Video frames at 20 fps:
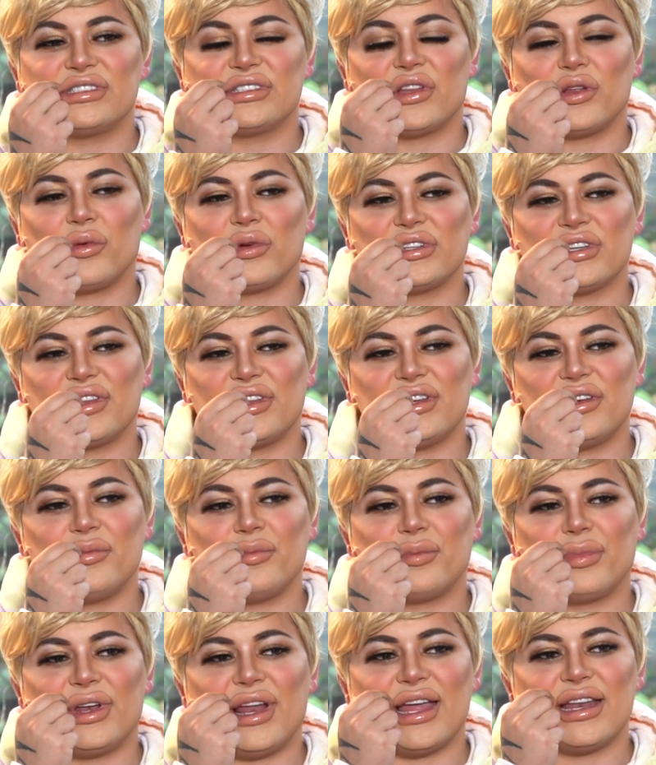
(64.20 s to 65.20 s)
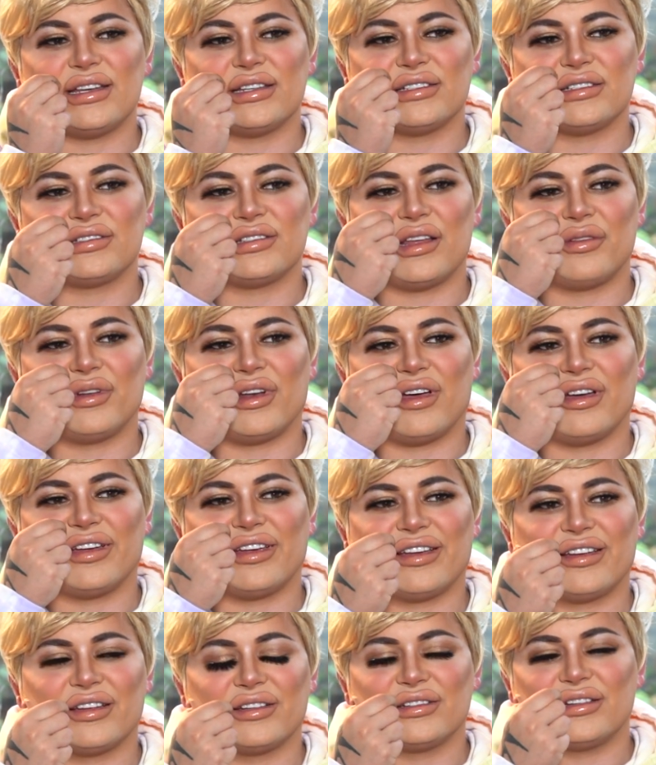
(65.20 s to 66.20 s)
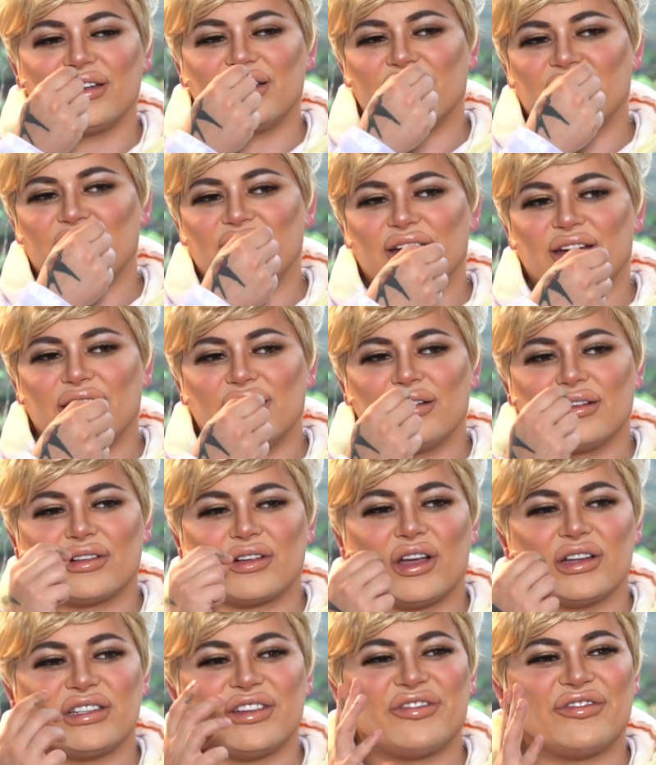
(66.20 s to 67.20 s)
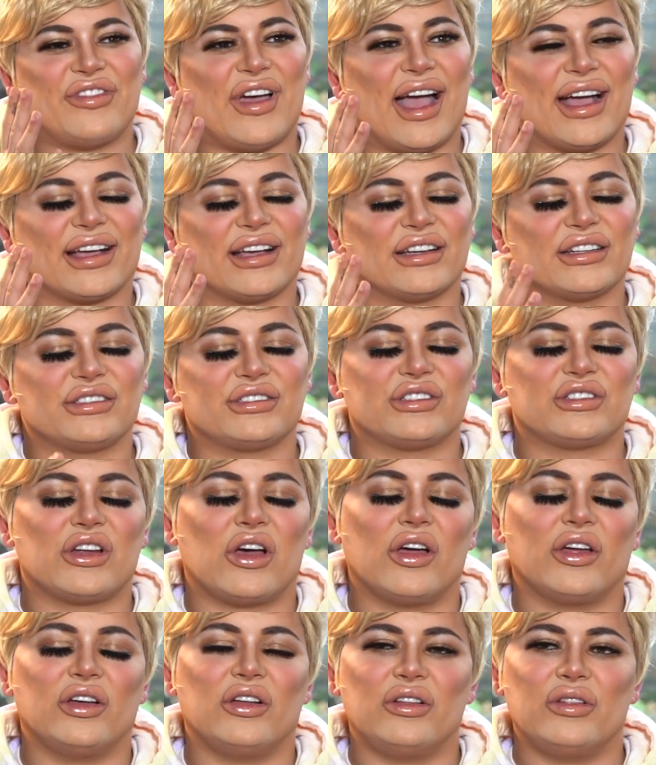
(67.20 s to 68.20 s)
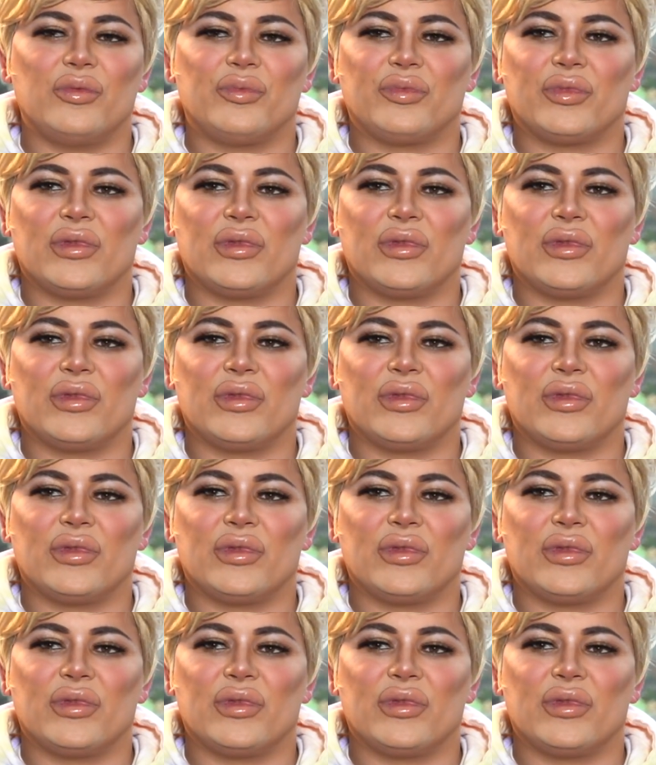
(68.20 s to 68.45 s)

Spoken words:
so they didn't blend. They were like, kind of fang style.